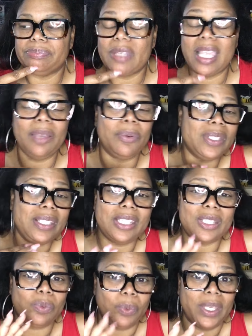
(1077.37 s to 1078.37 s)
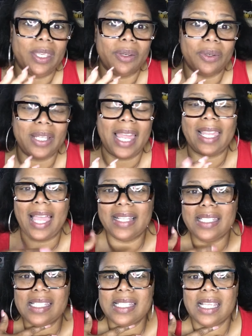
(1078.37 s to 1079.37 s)
it was just weird. Like, I
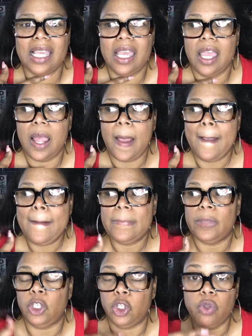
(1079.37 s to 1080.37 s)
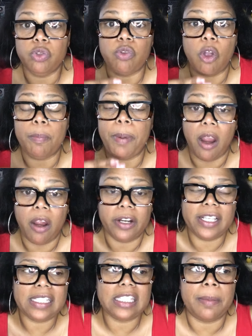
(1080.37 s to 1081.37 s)
just, you throw
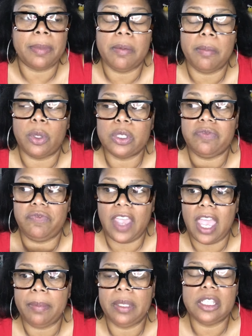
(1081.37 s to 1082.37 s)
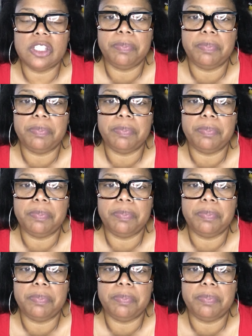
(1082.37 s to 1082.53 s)
parties, some of the most fabulous